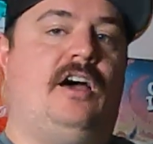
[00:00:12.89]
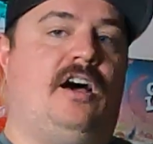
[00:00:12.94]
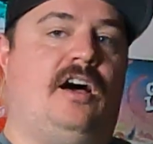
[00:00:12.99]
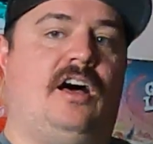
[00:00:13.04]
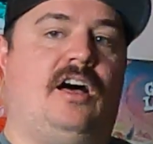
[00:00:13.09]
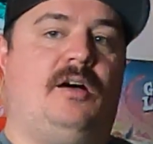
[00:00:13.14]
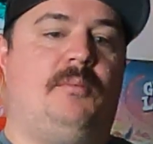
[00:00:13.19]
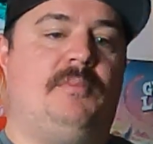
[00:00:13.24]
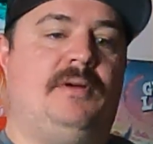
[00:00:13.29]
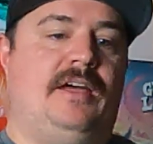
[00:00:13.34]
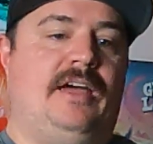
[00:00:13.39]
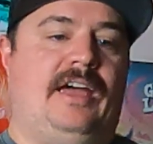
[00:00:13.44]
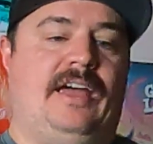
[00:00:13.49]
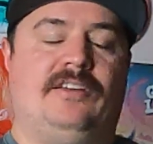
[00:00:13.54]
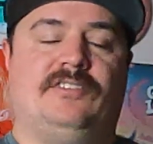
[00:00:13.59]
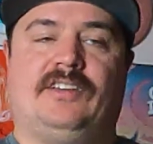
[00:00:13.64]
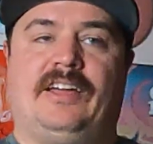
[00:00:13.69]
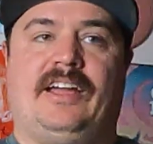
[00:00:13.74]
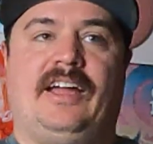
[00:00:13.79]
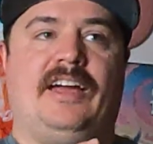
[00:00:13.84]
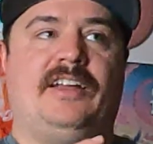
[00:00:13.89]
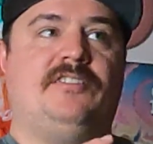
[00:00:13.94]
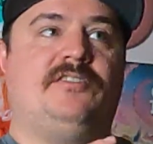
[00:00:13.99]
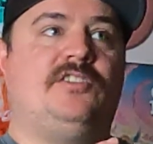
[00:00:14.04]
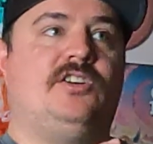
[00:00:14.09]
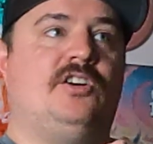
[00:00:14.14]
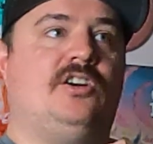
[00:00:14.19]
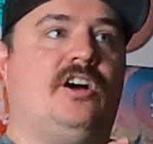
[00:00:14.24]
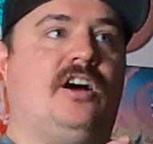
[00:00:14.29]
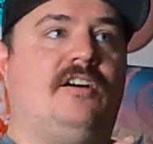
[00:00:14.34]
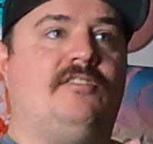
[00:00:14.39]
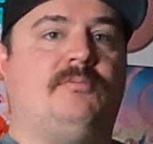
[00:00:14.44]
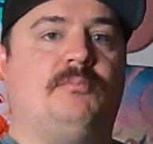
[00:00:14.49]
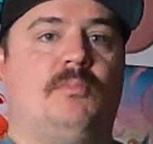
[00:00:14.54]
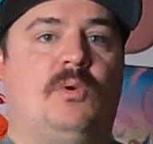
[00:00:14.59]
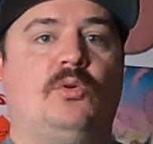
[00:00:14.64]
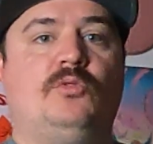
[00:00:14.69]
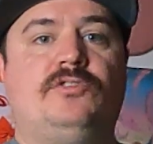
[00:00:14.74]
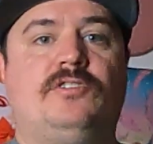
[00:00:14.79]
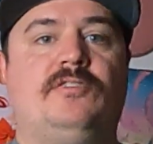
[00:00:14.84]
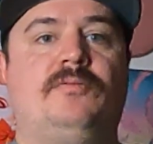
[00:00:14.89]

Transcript: up as I kind of took off most